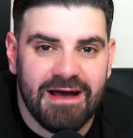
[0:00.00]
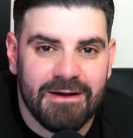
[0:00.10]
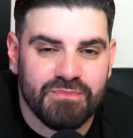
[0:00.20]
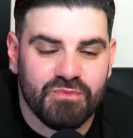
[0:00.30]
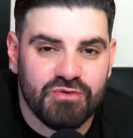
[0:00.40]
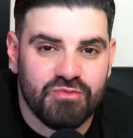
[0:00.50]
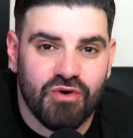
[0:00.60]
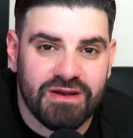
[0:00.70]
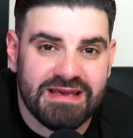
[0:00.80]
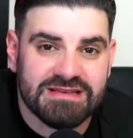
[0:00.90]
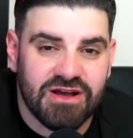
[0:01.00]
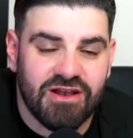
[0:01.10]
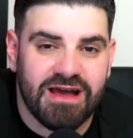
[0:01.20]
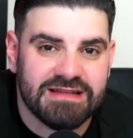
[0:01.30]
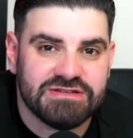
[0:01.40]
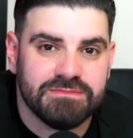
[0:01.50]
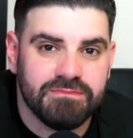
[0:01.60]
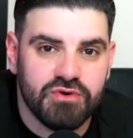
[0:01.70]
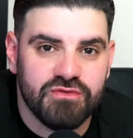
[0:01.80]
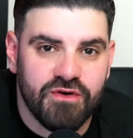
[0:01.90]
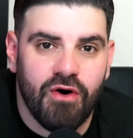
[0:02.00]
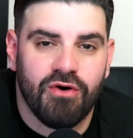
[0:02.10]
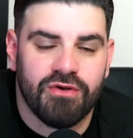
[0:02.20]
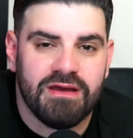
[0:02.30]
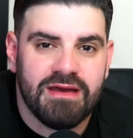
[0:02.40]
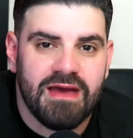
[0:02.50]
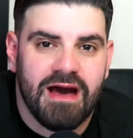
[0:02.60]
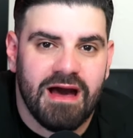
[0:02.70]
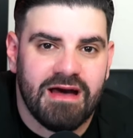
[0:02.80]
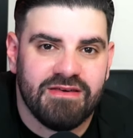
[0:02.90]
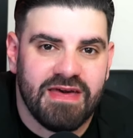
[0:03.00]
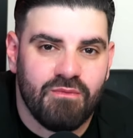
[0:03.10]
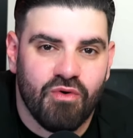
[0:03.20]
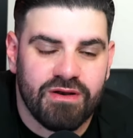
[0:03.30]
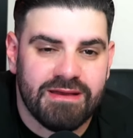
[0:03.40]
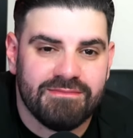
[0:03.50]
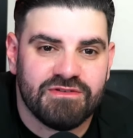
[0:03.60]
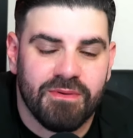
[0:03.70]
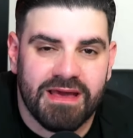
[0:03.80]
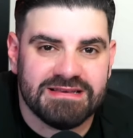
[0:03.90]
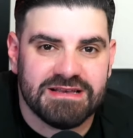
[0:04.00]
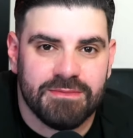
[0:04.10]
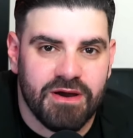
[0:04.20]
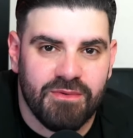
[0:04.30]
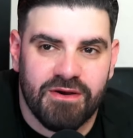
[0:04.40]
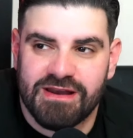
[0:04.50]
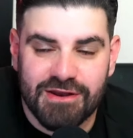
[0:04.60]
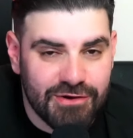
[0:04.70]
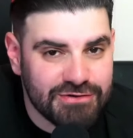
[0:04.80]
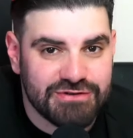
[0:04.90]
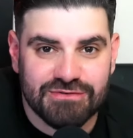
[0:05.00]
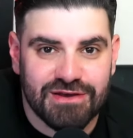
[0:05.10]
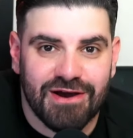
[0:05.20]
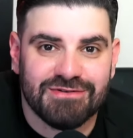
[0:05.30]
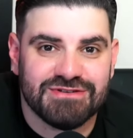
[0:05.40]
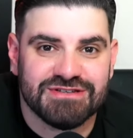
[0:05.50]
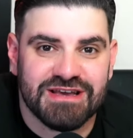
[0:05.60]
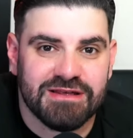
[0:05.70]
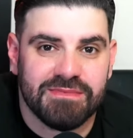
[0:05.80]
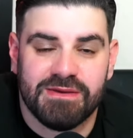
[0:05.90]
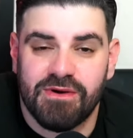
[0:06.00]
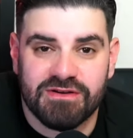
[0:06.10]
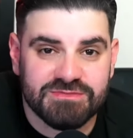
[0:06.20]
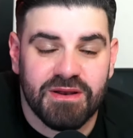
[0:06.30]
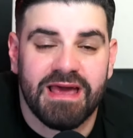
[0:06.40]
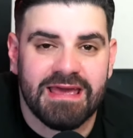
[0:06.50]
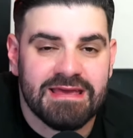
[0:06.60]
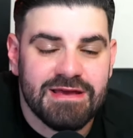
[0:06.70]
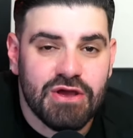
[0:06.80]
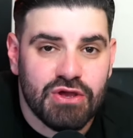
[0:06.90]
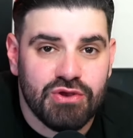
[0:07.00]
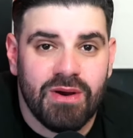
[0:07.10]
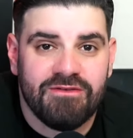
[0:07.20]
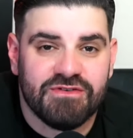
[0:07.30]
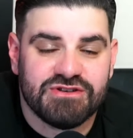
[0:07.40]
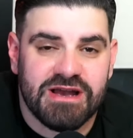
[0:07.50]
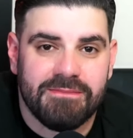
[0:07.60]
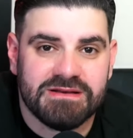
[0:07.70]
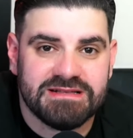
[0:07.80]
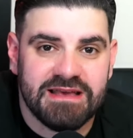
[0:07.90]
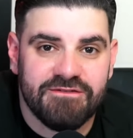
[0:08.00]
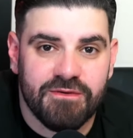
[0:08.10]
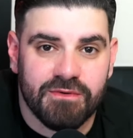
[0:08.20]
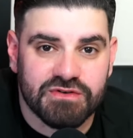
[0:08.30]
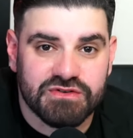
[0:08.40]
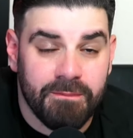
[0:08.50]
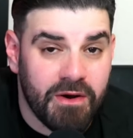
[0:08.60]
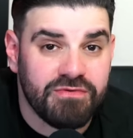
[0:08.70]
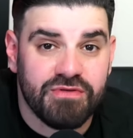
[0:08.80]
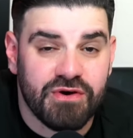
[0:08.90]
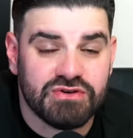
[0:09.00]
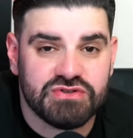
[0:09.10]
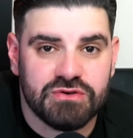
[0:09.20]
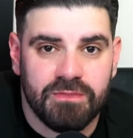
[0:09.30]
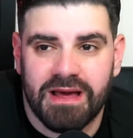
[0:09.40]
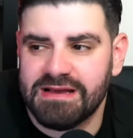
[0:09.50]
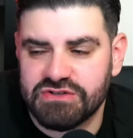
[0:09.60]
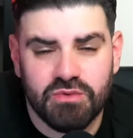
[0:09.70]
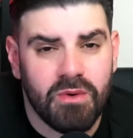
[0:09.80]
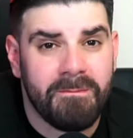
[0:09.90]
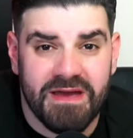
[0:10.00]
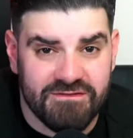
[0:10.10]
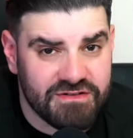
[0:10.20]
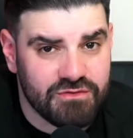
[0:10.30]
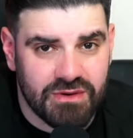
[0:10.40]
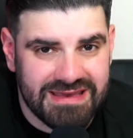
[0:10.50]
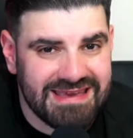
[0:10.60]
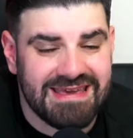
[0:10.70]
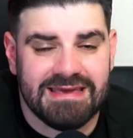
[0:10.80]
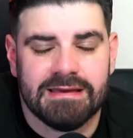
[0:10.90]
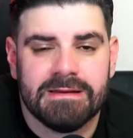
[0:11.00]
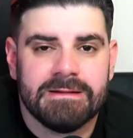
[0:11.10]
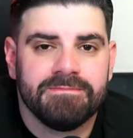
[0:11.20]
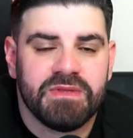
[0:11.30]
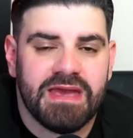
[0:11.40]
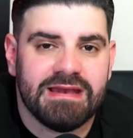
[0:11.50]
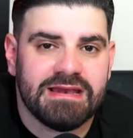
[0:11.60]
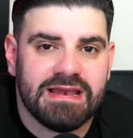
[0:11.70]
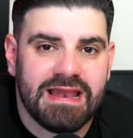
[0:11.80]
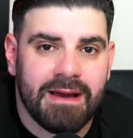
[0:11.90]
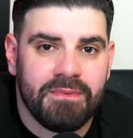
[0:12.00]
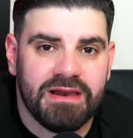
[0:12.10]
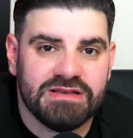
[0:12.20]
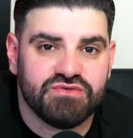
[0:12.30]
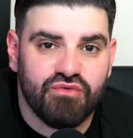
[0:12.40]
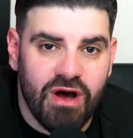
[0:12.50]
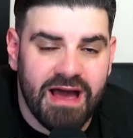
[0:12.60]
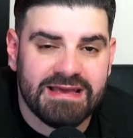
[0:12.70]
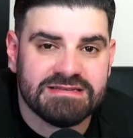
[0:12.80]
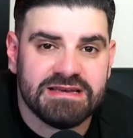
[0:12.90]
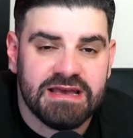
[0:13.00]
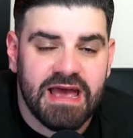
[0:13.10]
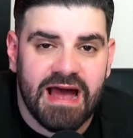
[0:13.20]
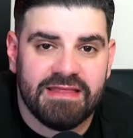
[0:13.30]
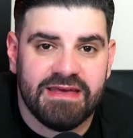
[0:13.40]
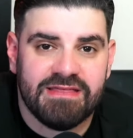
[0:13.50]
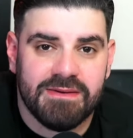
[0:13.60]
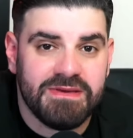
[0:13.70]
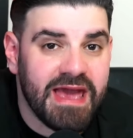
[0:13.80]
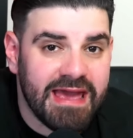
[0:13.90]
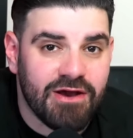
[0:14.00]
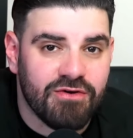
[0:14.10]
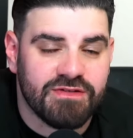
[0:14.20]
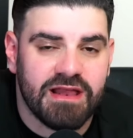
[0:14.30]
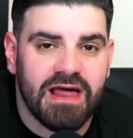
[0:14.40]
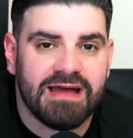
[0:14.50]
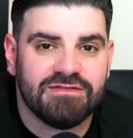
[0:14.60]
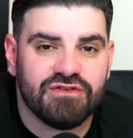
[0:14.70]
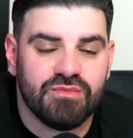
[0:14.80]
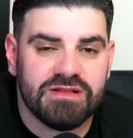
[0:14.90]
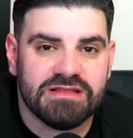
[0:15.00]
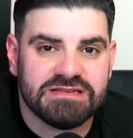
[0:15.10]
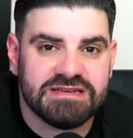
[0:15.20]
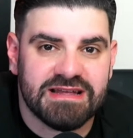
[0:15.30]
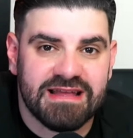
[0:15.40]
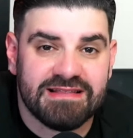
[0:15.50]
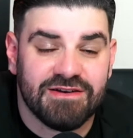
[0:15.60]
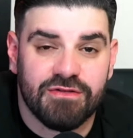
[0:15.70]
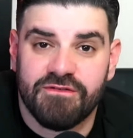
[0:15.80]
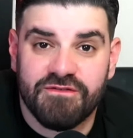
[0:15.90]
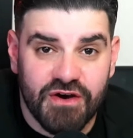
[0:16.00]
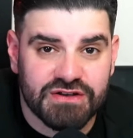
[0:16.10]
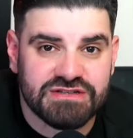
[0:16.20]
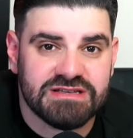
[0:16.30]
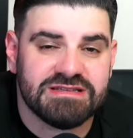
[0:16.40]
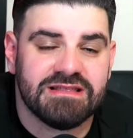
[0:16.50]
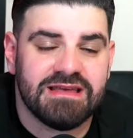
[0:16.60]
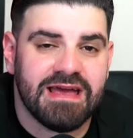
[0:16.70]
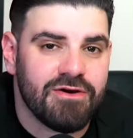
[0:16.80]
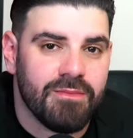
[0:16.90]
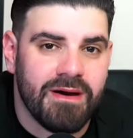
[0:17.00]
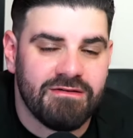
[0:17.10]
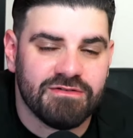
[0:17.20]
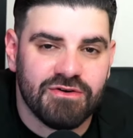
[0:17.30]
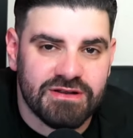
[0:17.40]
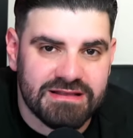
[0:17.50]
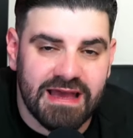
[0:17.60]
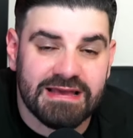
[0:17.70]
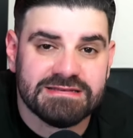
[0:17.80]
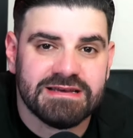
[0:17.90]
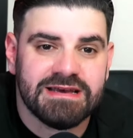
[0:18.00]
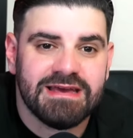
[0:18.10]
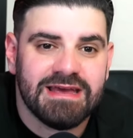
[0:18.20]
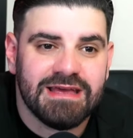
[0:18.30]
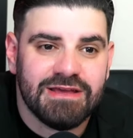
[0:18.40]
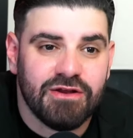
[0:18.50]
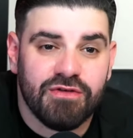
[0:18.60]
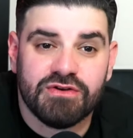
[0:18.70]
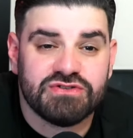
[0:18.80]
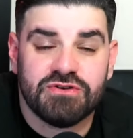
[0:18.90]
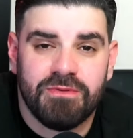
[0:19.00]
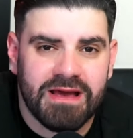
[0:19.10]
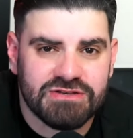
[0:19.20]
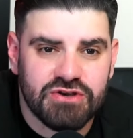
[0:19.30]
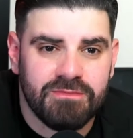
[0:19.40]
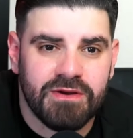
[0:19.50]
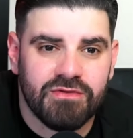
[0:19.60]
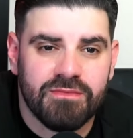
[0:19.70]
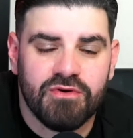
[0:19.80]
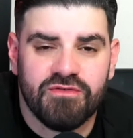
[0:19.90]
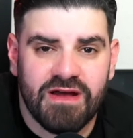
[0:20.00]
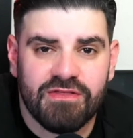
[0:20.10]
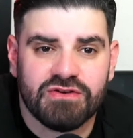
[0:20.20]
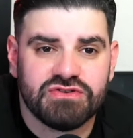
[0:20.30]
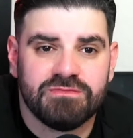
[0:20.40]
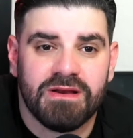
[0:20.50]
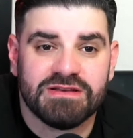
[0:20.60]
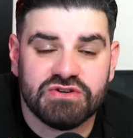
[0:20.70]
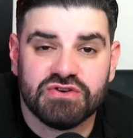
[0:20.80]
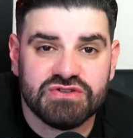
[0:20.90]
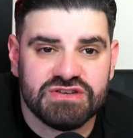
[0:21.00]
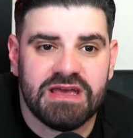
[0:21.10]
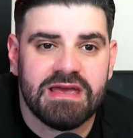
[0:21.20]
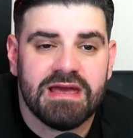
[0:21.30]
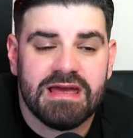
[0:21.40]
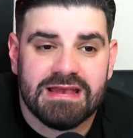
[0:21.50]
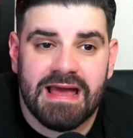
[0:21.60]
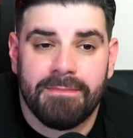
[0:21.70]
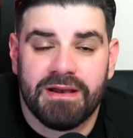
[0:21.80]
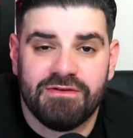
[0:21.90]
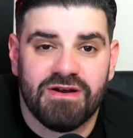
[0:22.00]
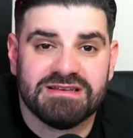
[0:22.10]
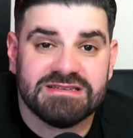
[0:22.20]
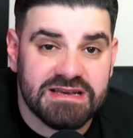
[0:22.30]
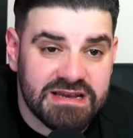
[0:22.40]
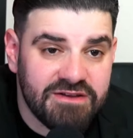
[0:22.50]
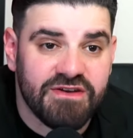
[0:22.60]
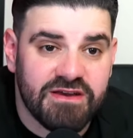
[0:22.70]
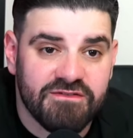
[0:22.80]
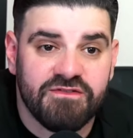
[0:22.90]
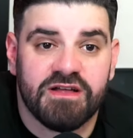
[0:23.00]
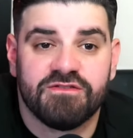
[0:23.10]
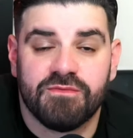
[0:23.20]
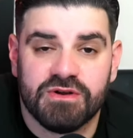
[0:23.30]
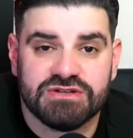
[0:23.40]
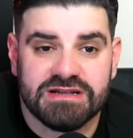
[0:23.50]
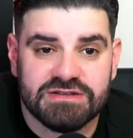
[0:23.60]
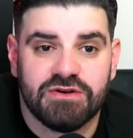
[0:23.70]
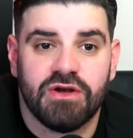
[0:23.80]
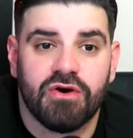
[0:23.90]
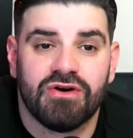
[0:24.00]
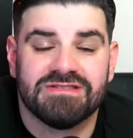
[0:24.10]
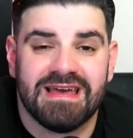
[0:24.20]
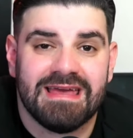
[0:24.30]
would want his client to move on, that they want him to play somewhere where he knows who the coach is going to be, where he's playing UEFA Champions League football. So both of those two players who were pivotal and key in Napoli's rise and then them getting over the line to win the Scudetto, the first since the Diego Maradona days, you know, those two players could be on the move, and those two players could see Napoli raise significant funds from which Antonio Conte